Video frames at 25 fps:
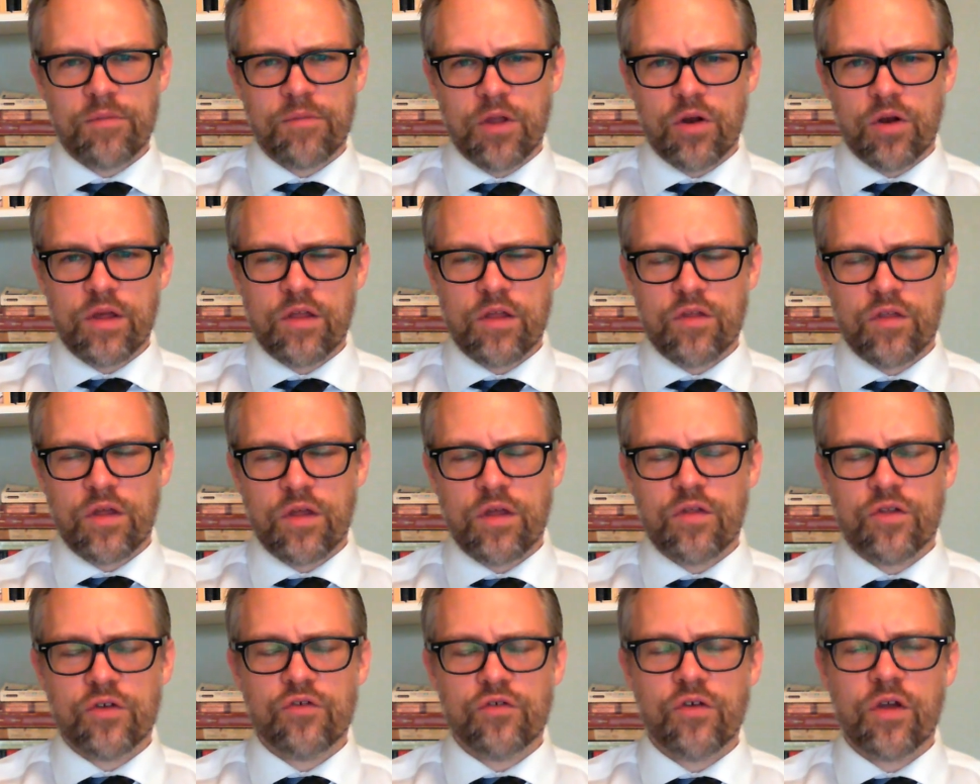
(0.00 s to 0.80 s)

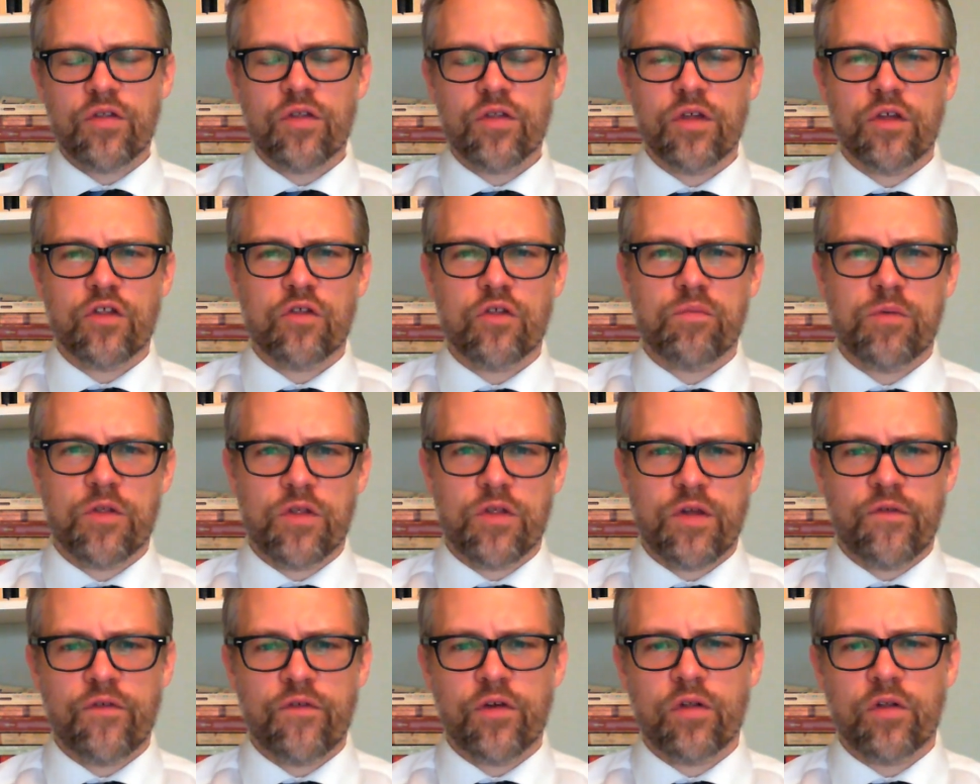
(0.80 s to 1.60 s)
he's addressing a
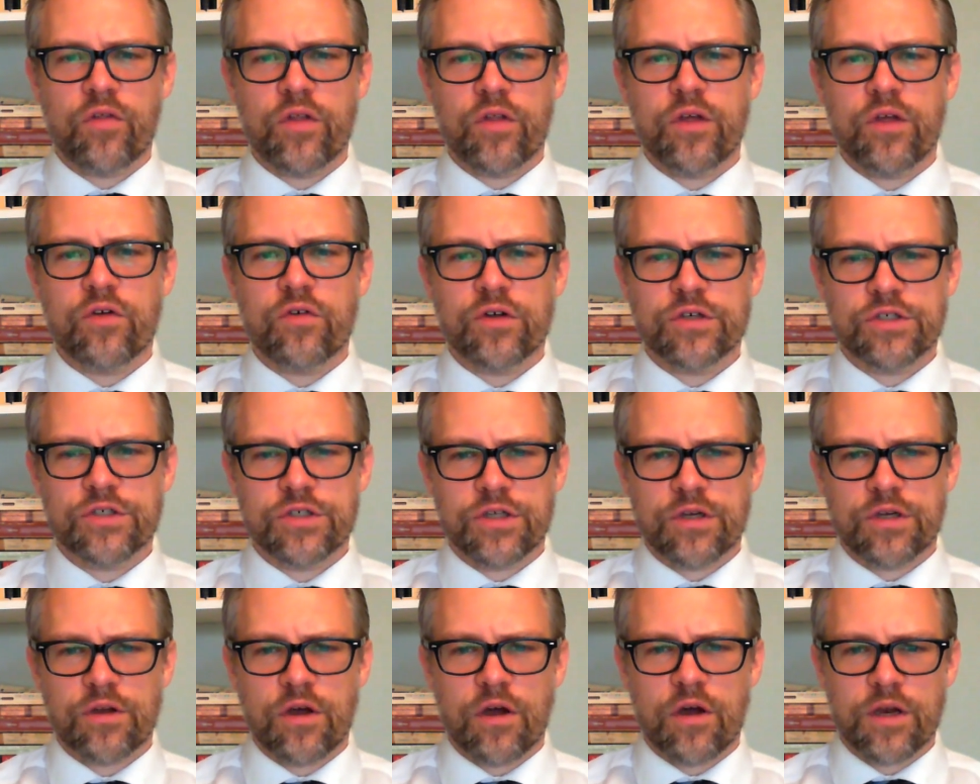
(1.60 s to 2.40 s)
specifically
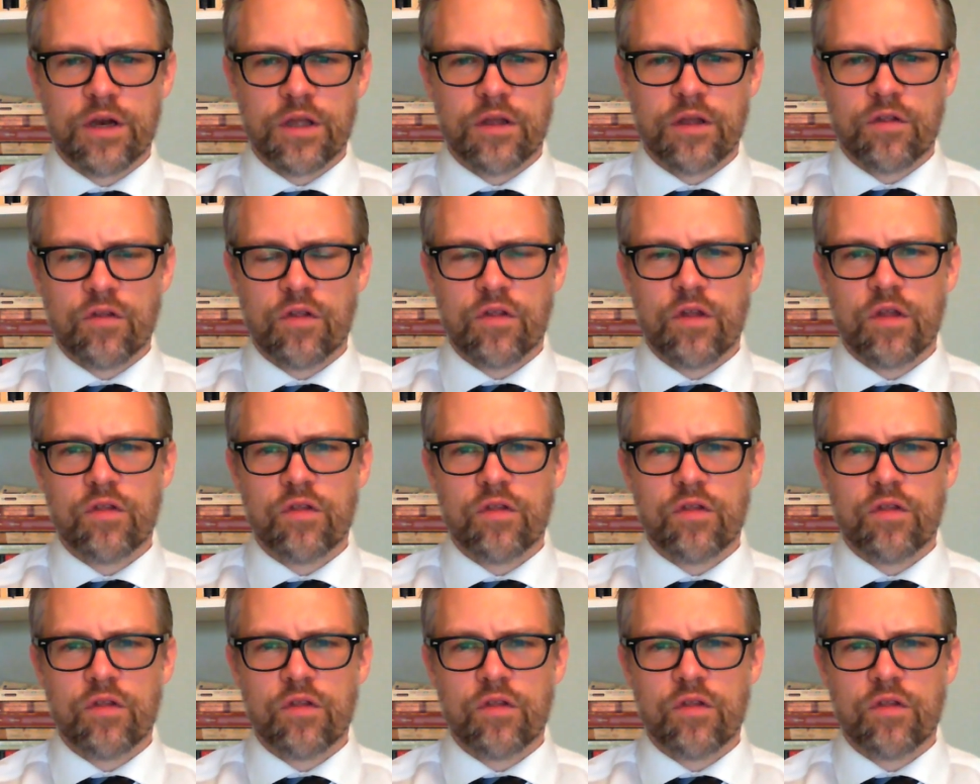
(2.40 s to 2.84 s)
Christian audience.